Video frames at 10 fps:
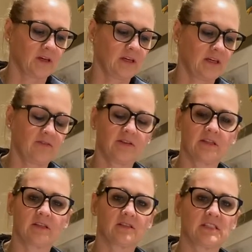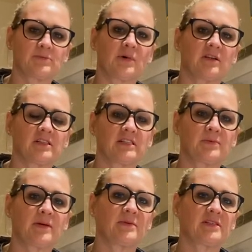even the smallest
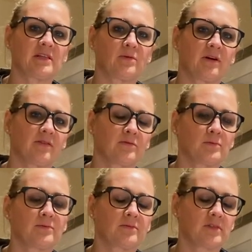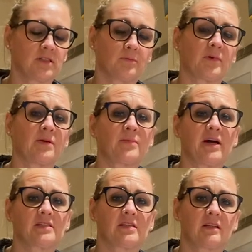babies that we're able to bring
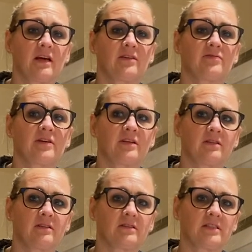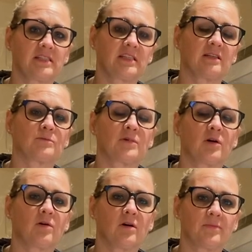back to life and see them
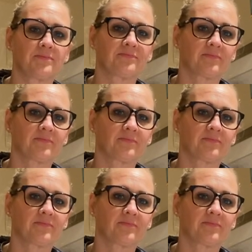go home.